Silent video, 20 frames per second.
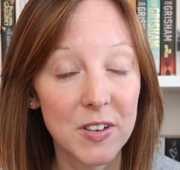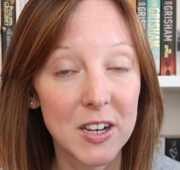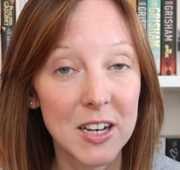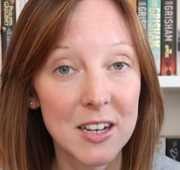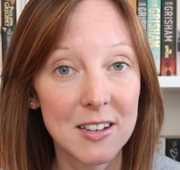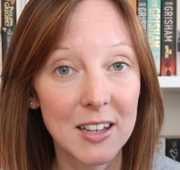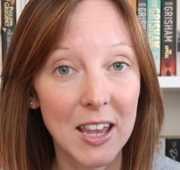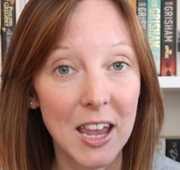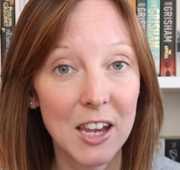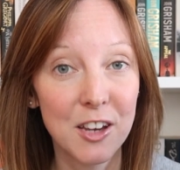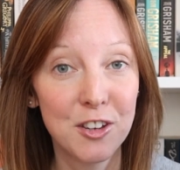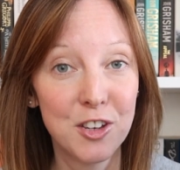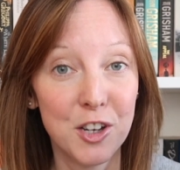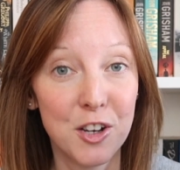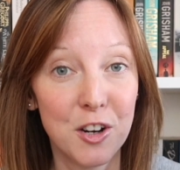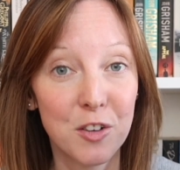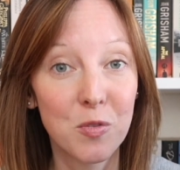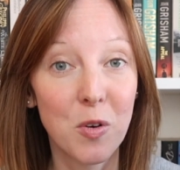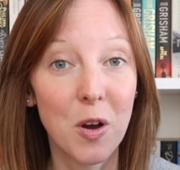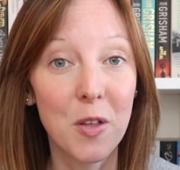of an
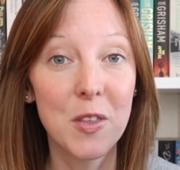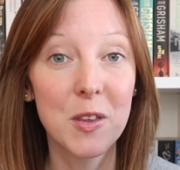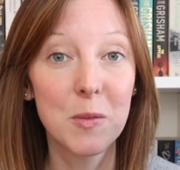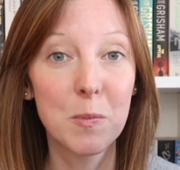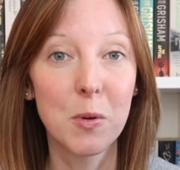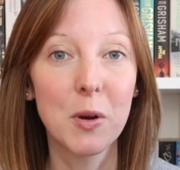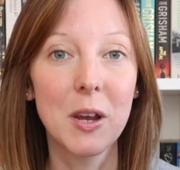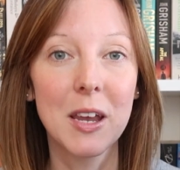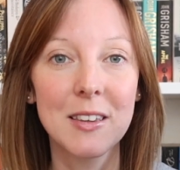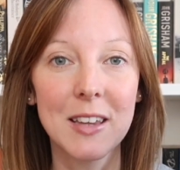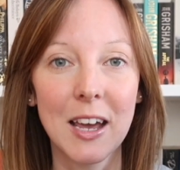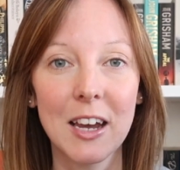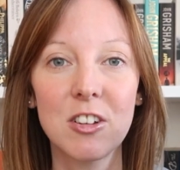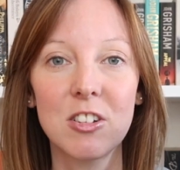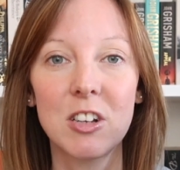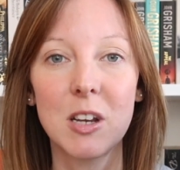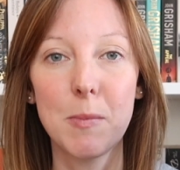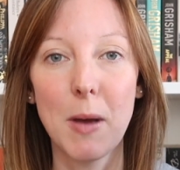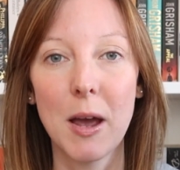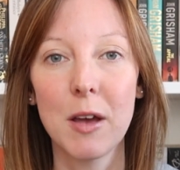indication of what this book is
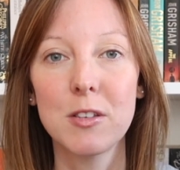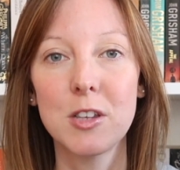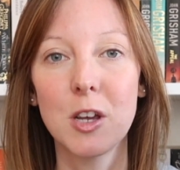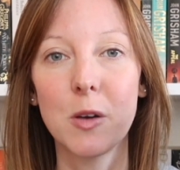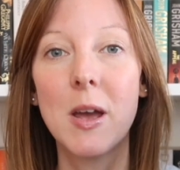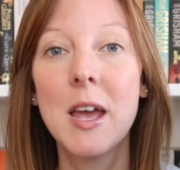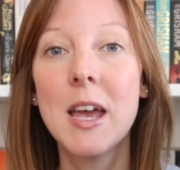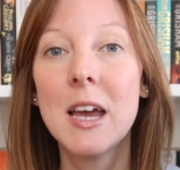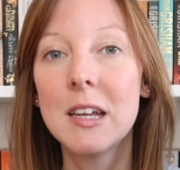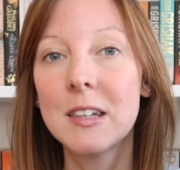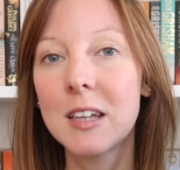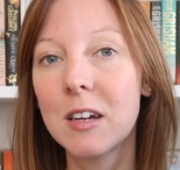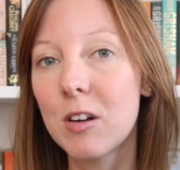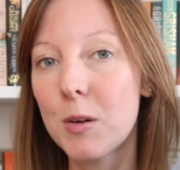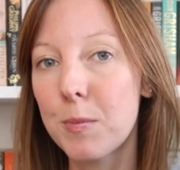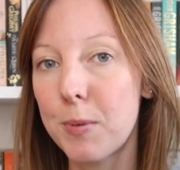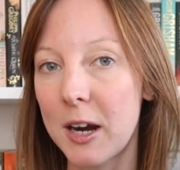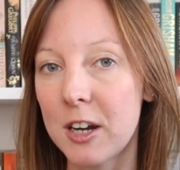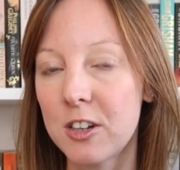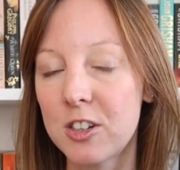actually about. So
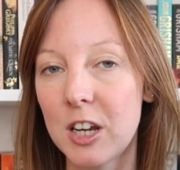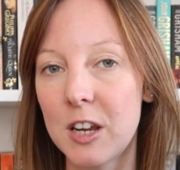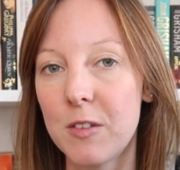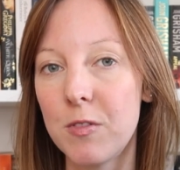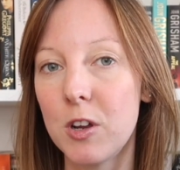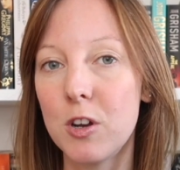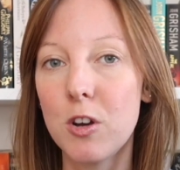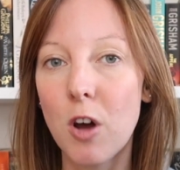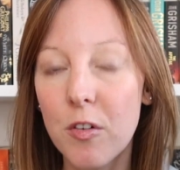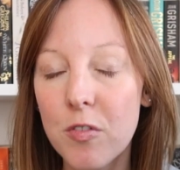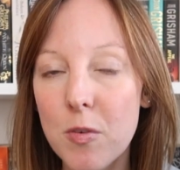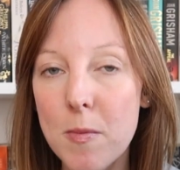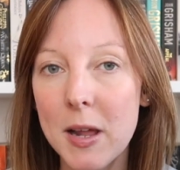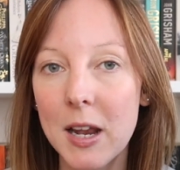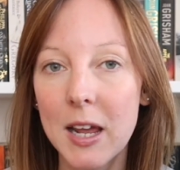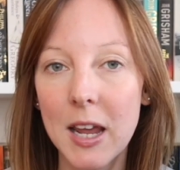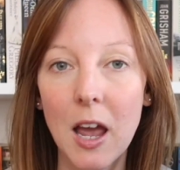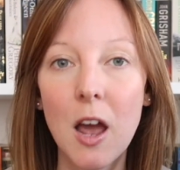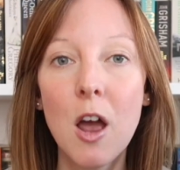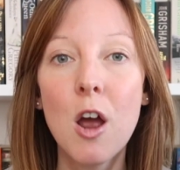Terry Pratchett, if you're not
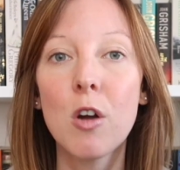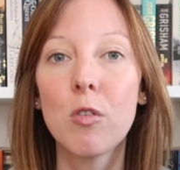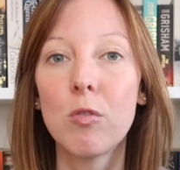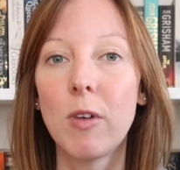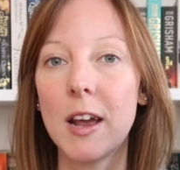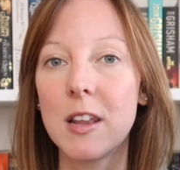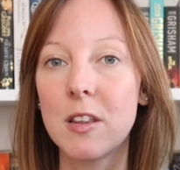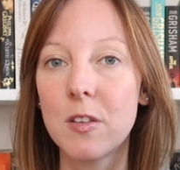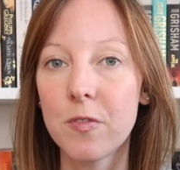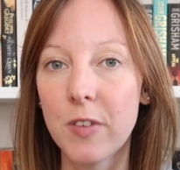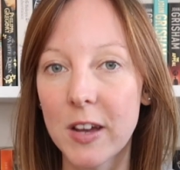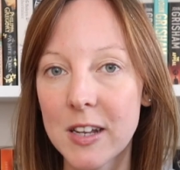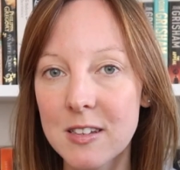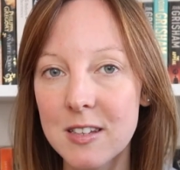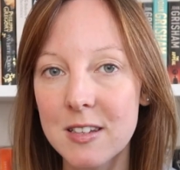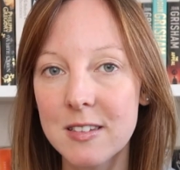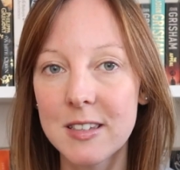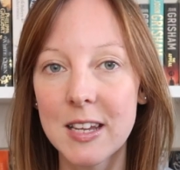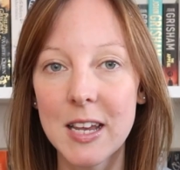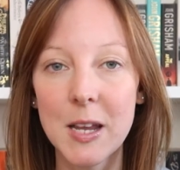familiar, writes
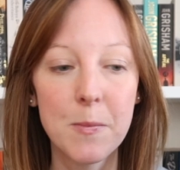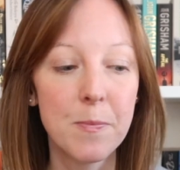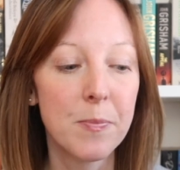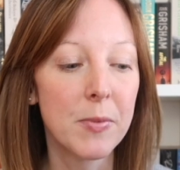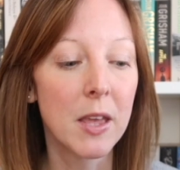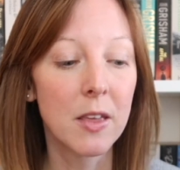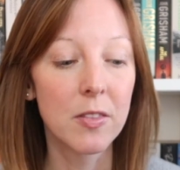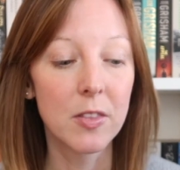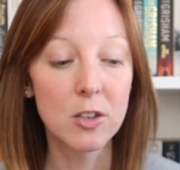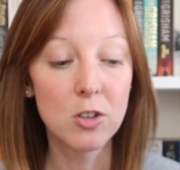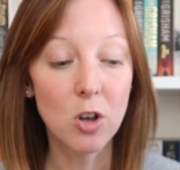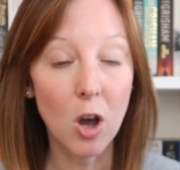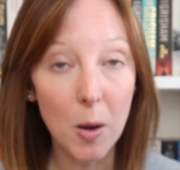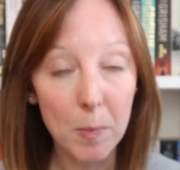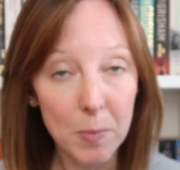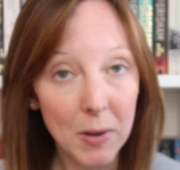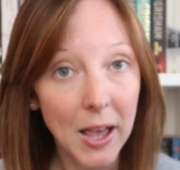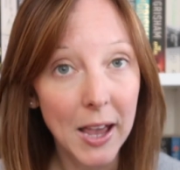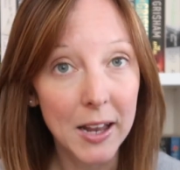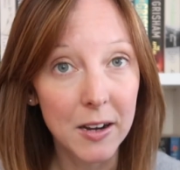fantasy. The
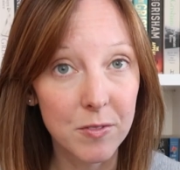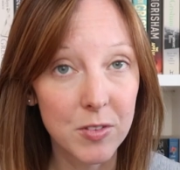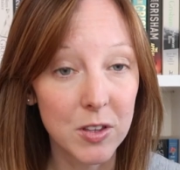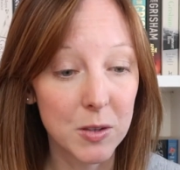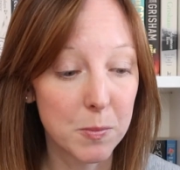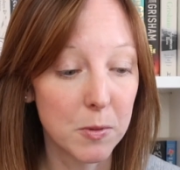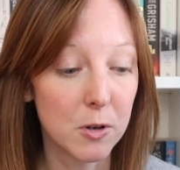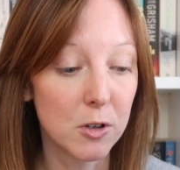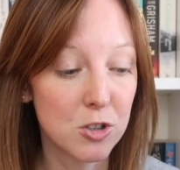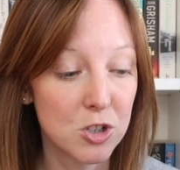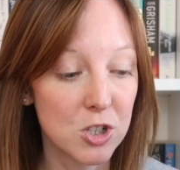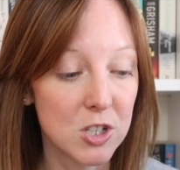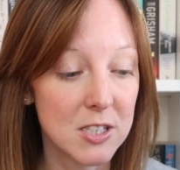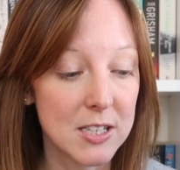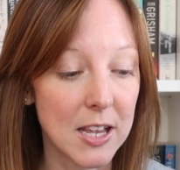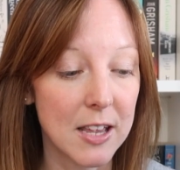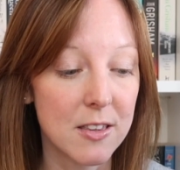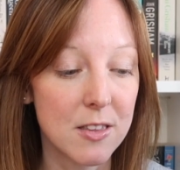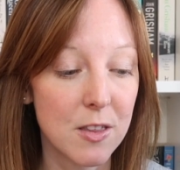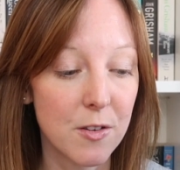top line of this book just
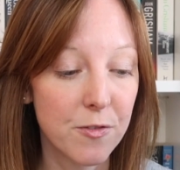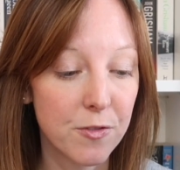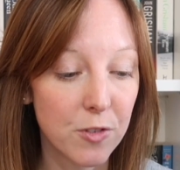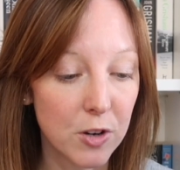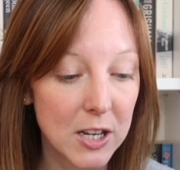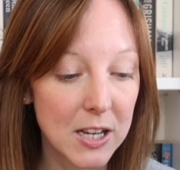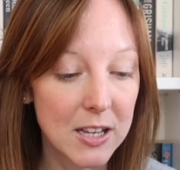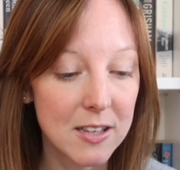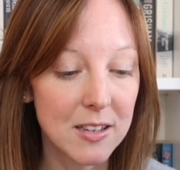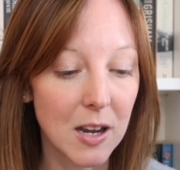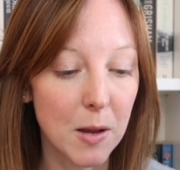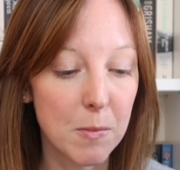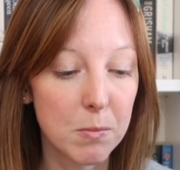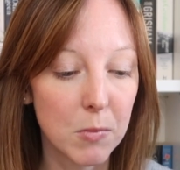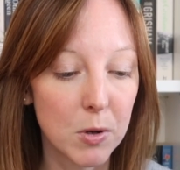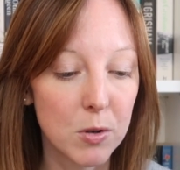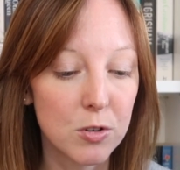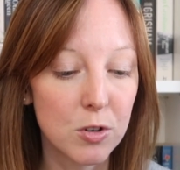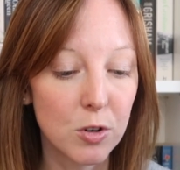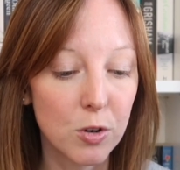says the funniest
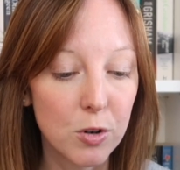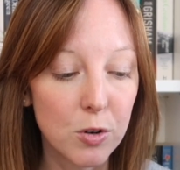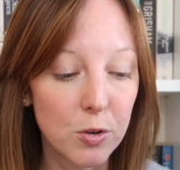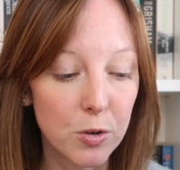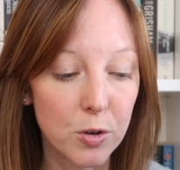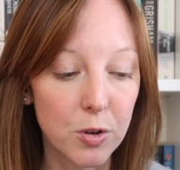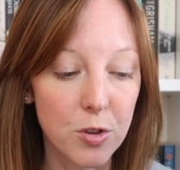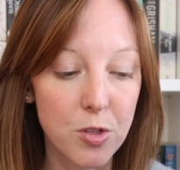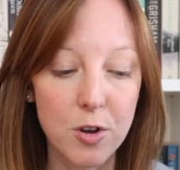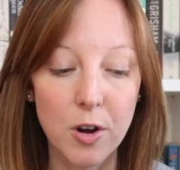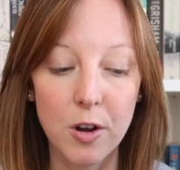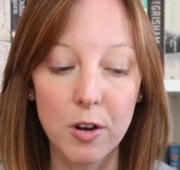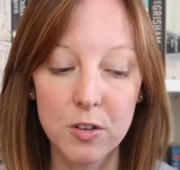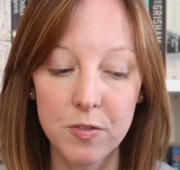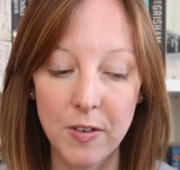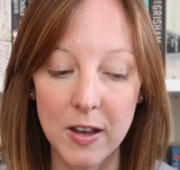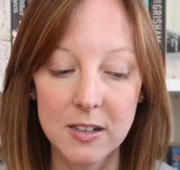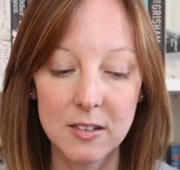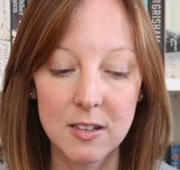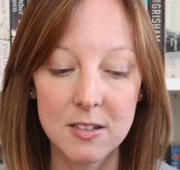and most
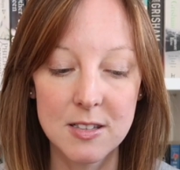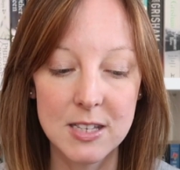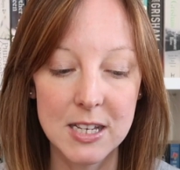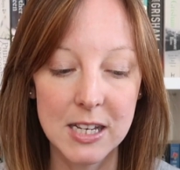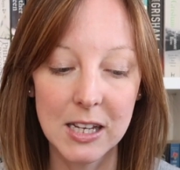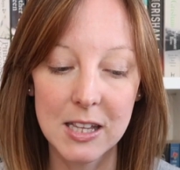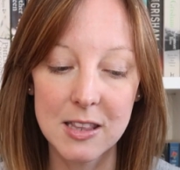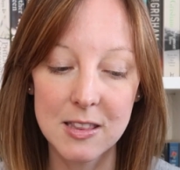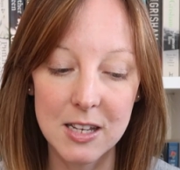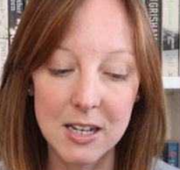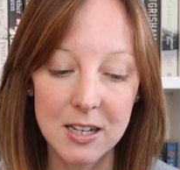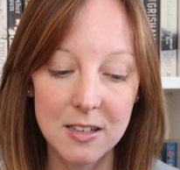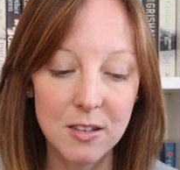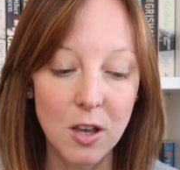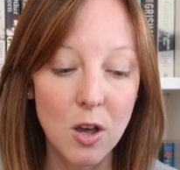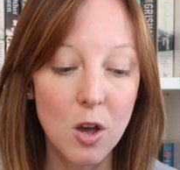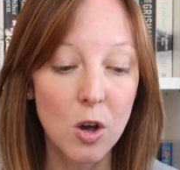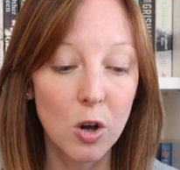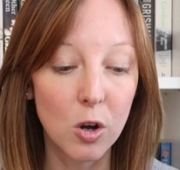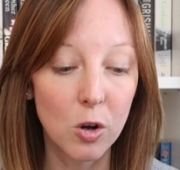unorthodox fantasy in
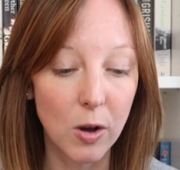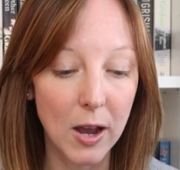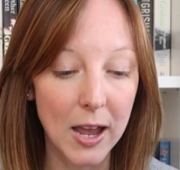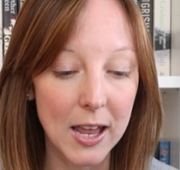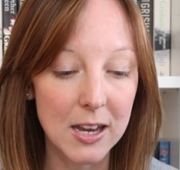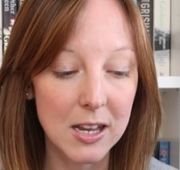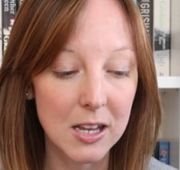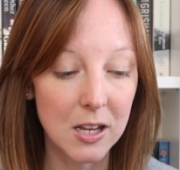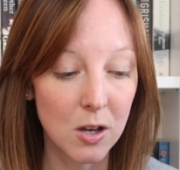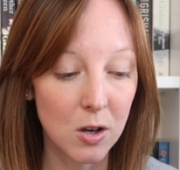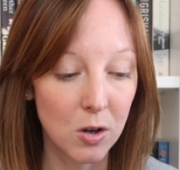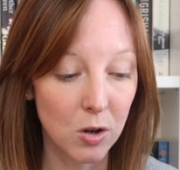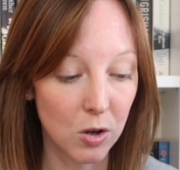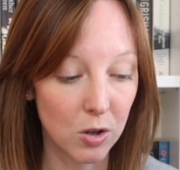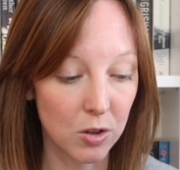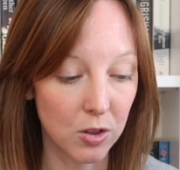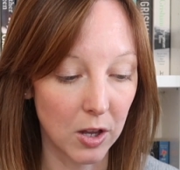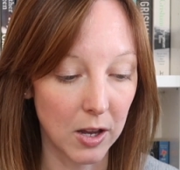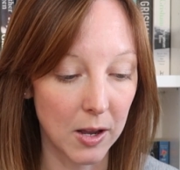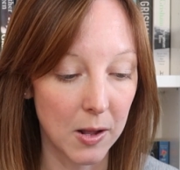this or any
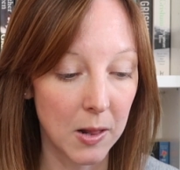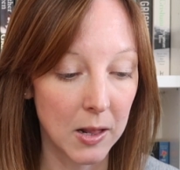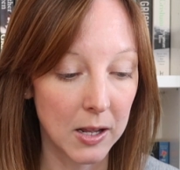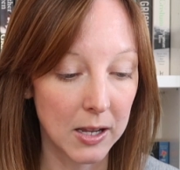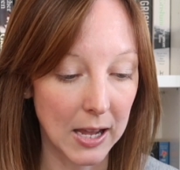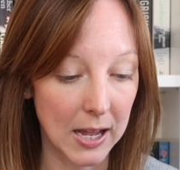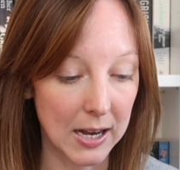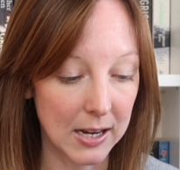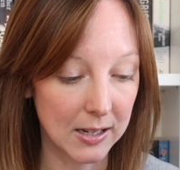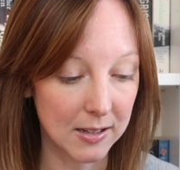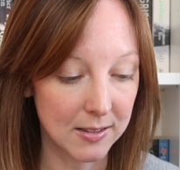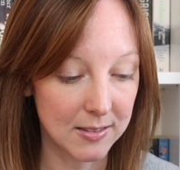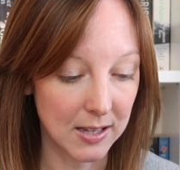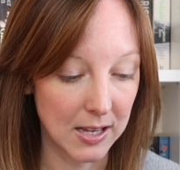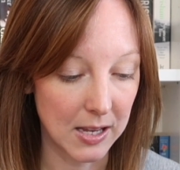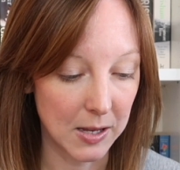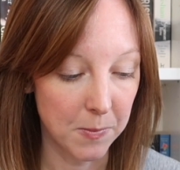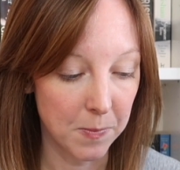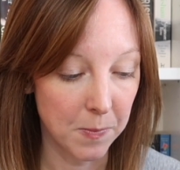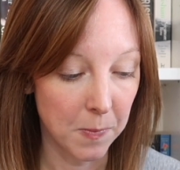other
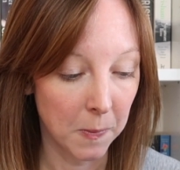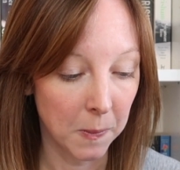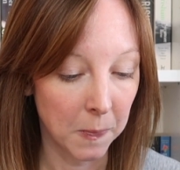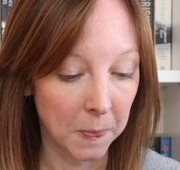galaxy.